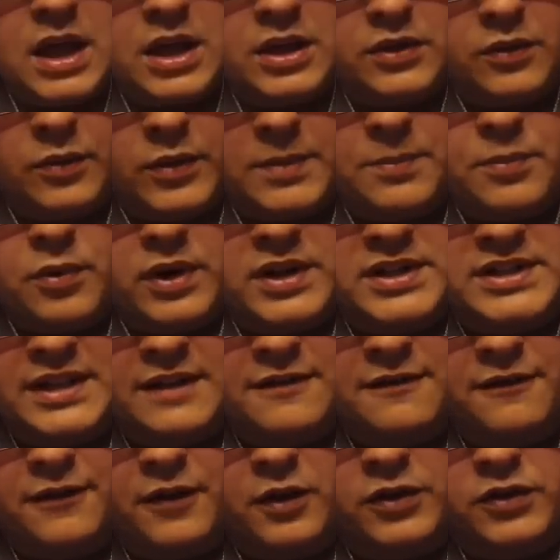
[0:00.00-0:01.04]

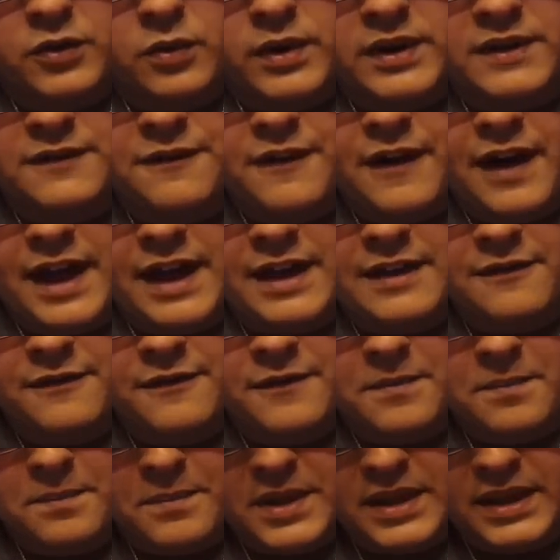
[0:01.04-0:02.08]
3.7 volt, 25
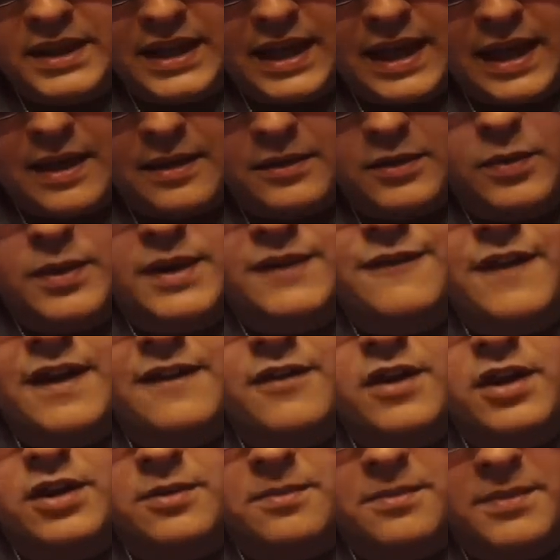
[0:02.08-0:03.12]
milliamp,
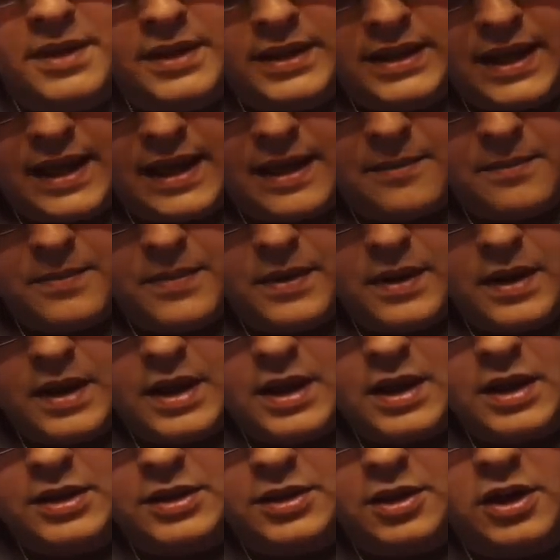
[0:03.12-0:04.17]
2500 milliamp,
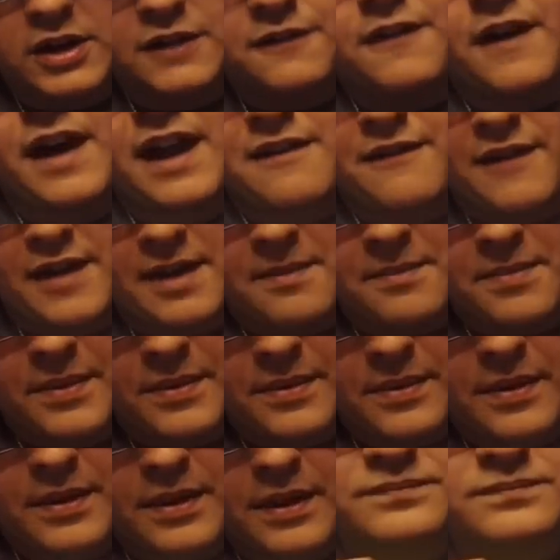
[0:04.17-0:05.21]
35 amp.
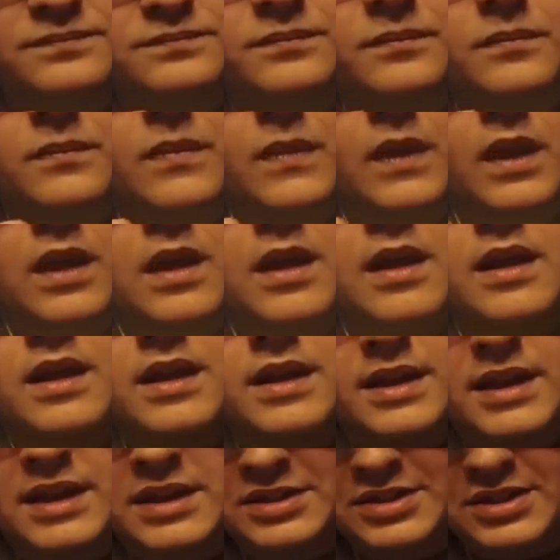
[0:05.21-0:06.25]

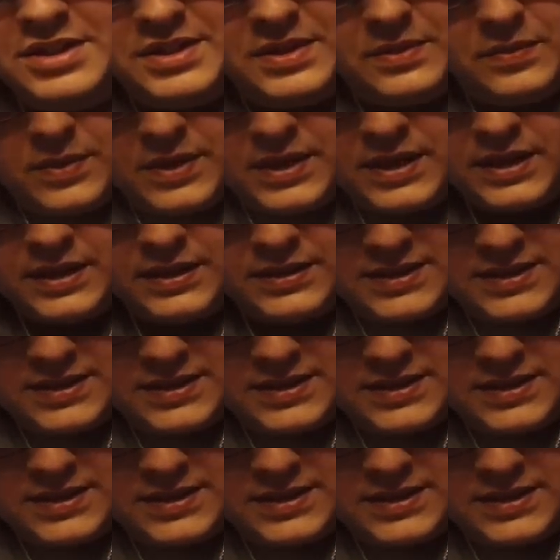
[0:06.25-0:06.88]
It's just a really